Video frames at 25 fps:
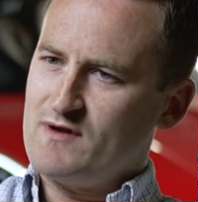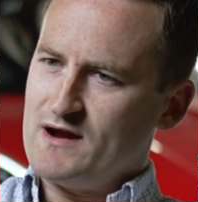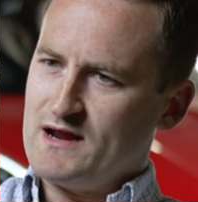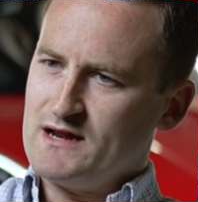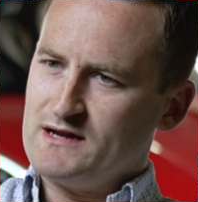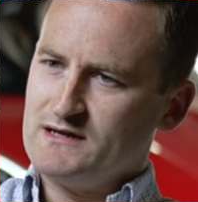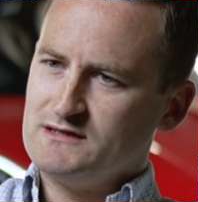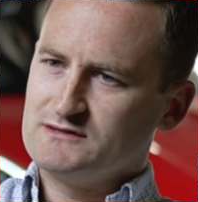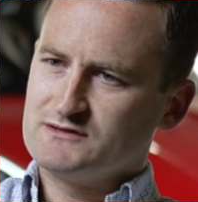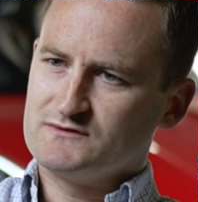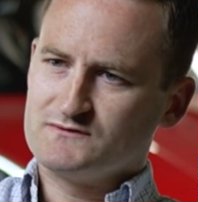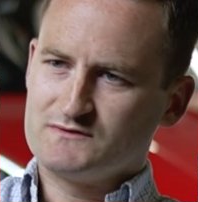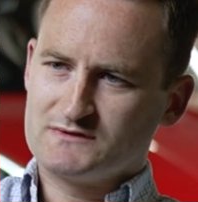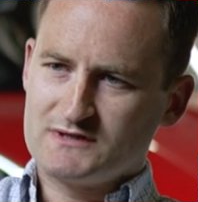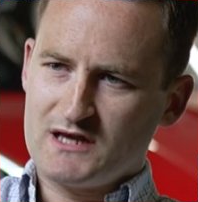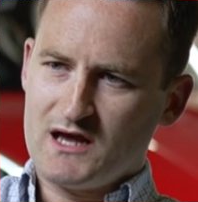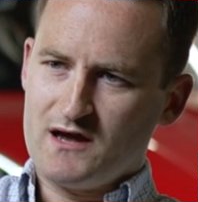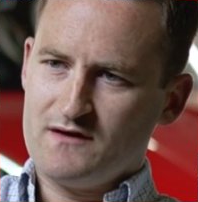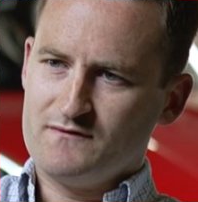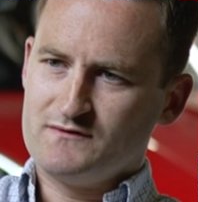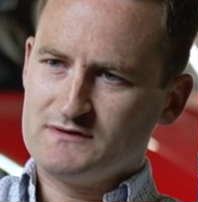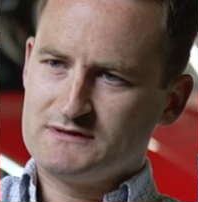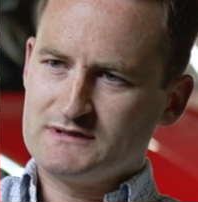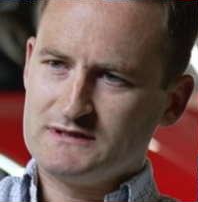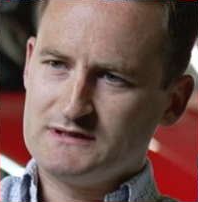range of
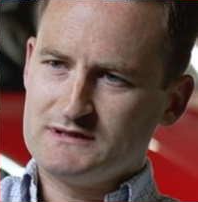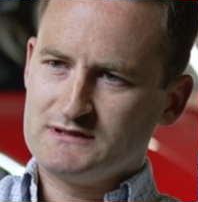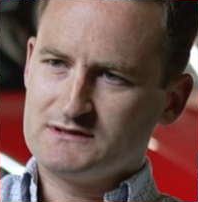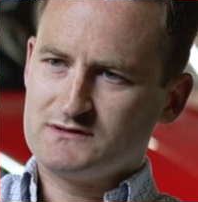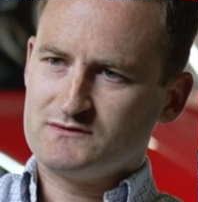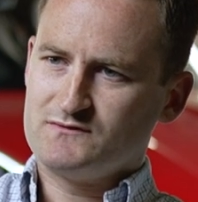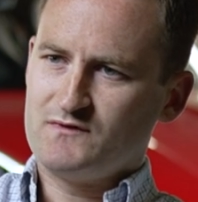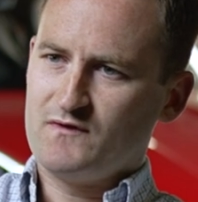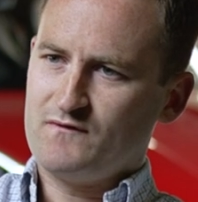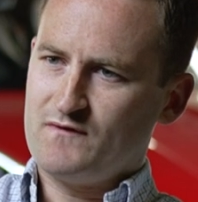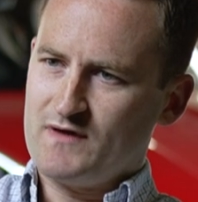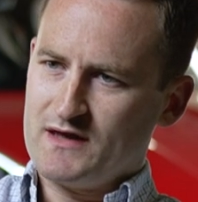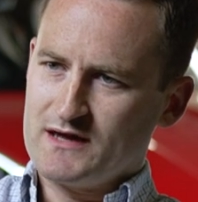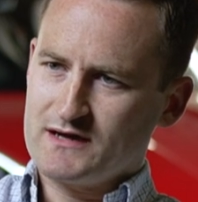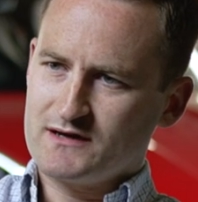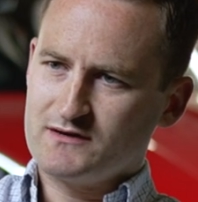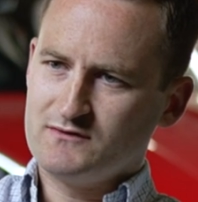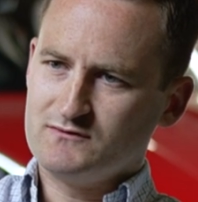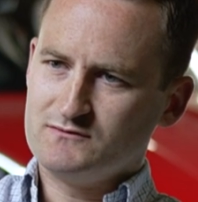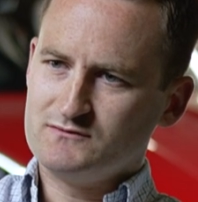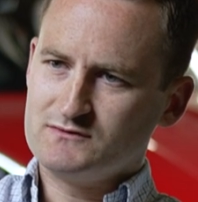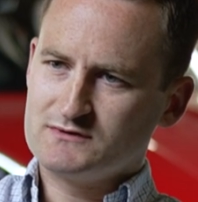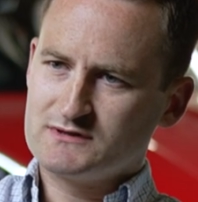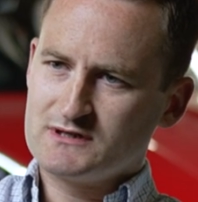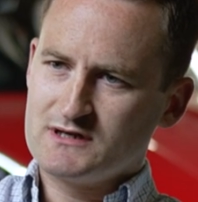services for
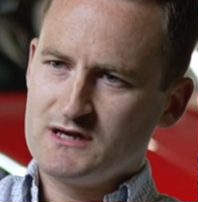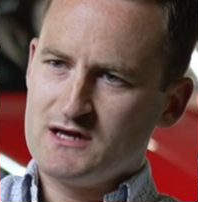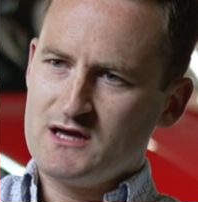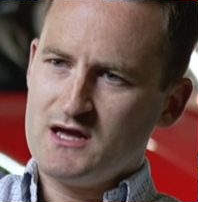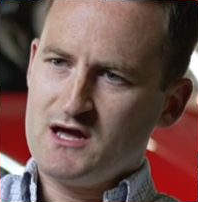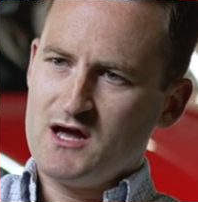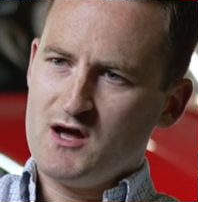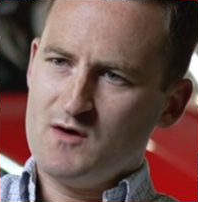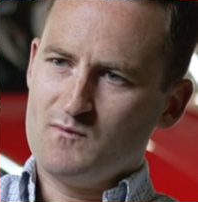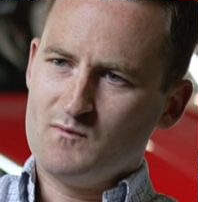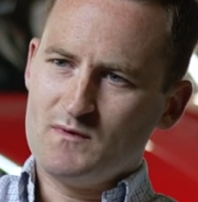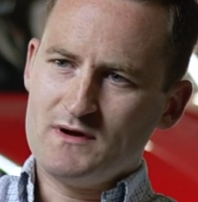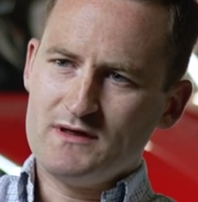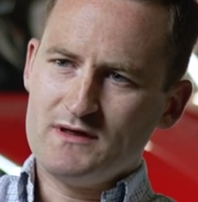vehicles, and